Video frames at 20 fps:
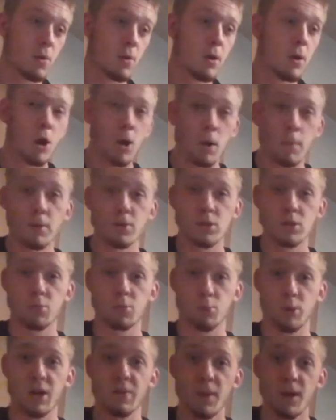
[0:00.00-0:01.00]
Almost
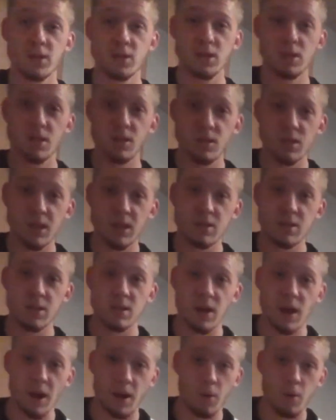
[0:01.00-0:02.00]
3 months in the season
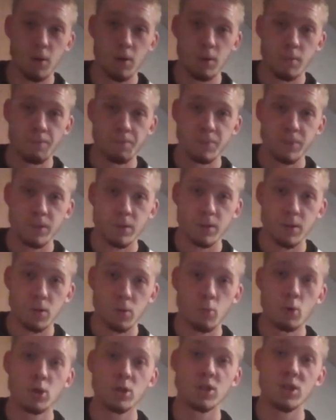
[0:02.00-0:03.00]
now.
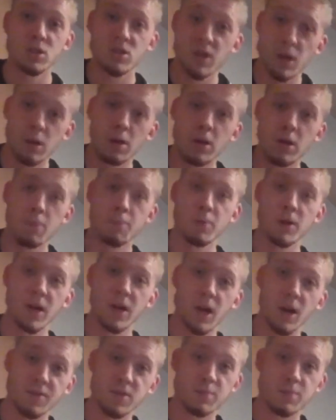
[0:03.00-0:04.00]
We're still in a
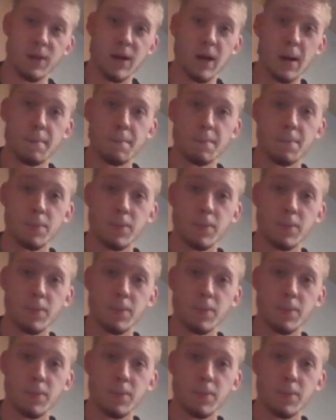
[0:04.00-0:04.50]
playoff spot.